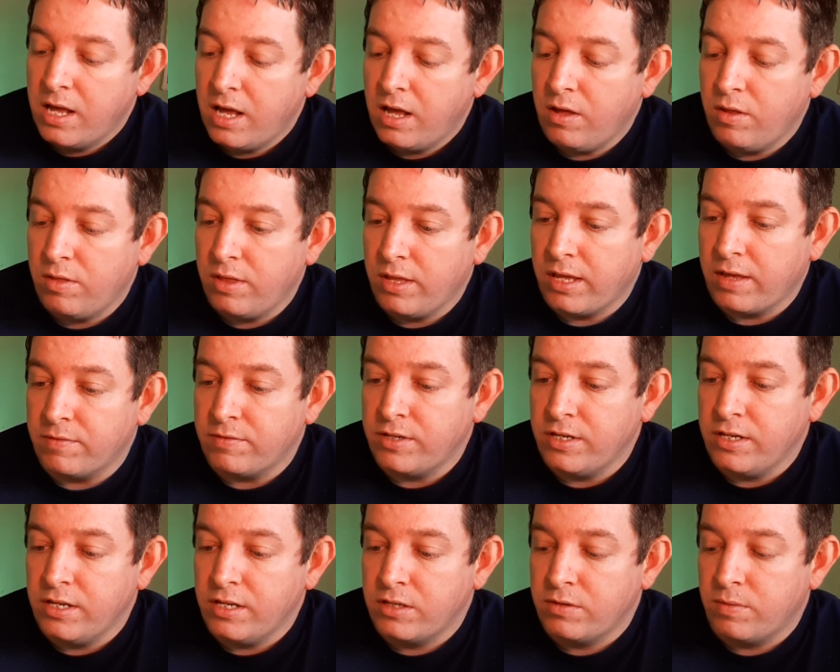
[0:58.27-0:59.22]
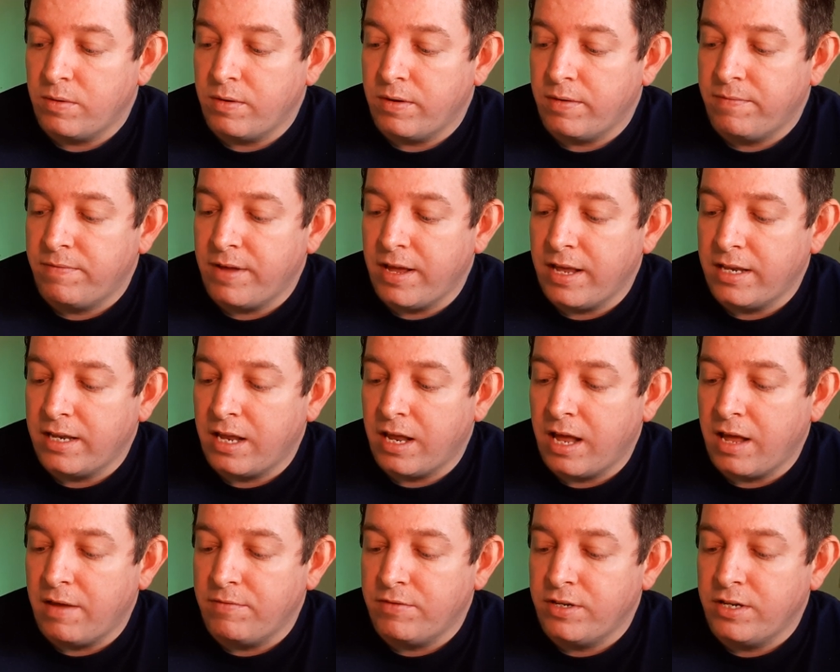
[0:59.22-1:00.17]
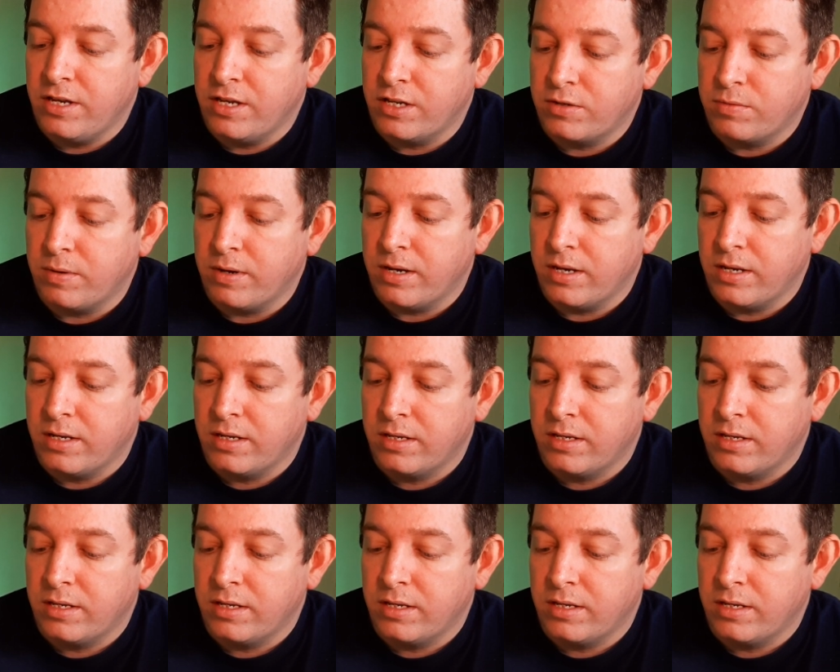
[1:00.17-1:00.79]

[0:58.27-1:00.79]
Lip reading: I don't think I've seen this one. In fact, I have seen this one.